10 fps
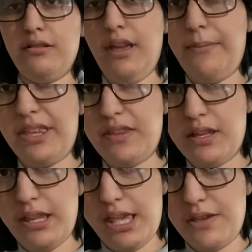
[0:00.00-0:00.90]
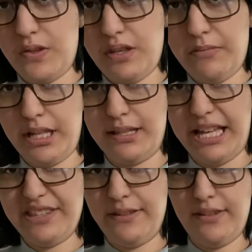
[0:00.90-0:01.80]
basically using my
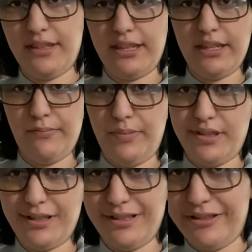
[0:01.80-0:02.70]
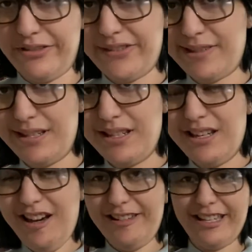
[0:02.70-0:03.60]
glasses again because
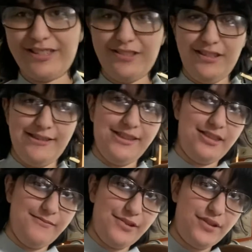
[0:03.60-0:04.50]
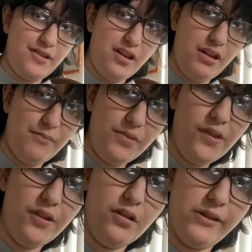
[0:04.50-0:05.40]
I actually need them this time,
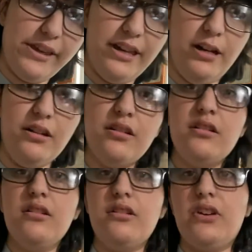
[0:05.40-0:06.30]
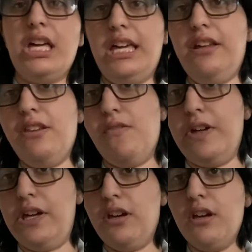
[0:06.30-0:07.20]
so yeah. Okay,
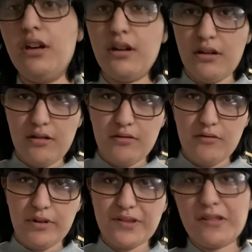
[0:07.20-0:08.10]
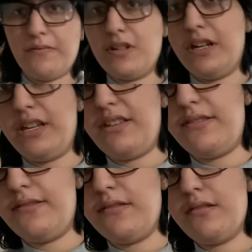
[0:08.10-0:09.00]
anyway, what's up
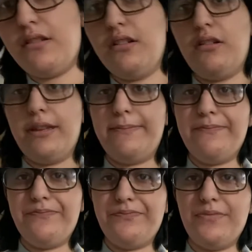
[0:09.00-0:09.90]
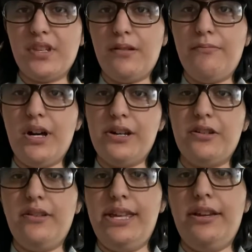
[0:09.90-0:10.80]
guys?
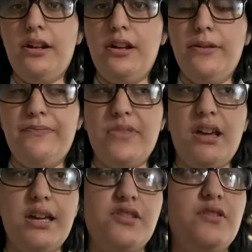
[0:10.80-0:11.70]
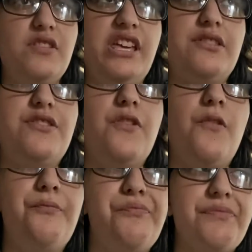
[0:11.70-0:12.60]
Mako here. I just like to,